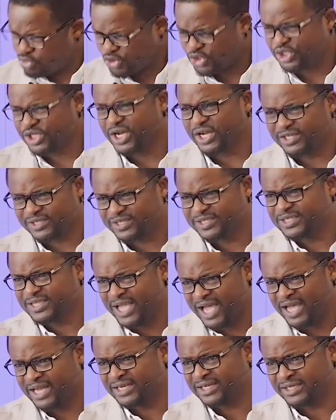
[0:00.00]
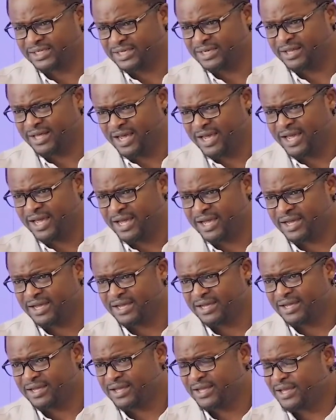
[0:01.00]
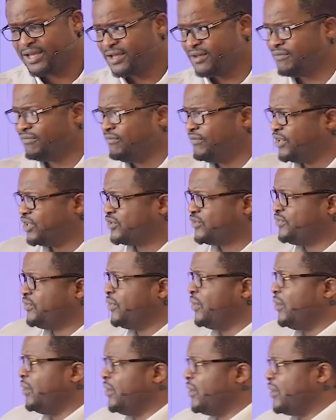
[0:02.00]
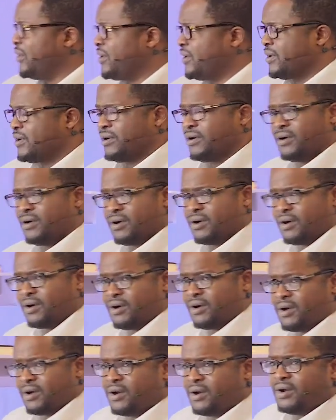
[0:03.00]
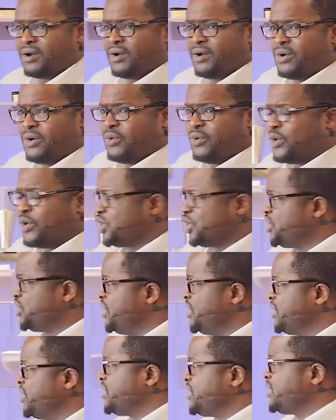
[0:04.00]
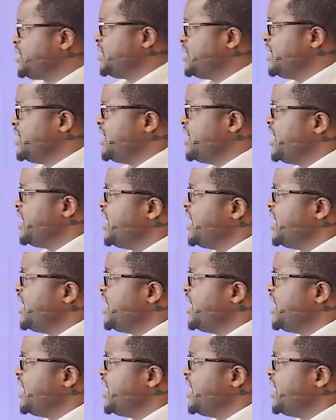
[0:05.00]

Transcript: Who shall stand there? Verse 4. Watch this.